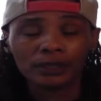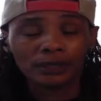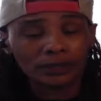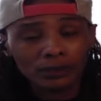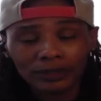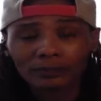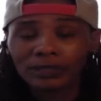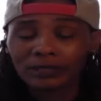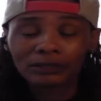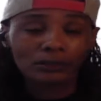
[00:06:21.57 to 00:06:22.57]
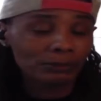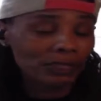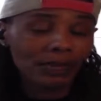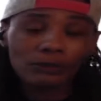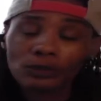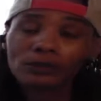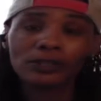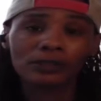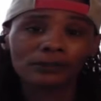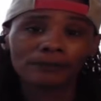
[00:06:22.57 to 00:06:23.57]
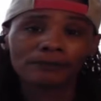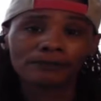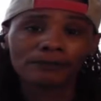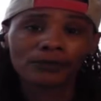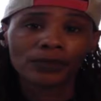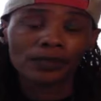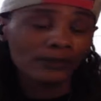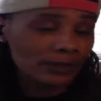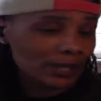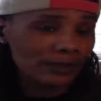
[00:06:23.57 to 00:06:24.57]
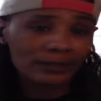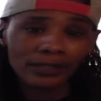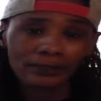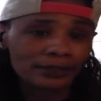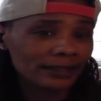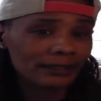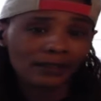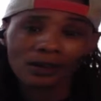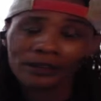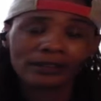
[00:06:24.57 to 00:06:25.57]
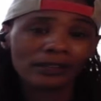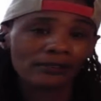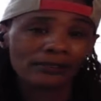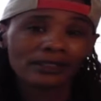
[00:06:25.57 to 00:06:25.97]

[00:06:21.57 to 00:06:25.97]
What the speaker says: It's going to become true to you. If you tell yourself that long enough,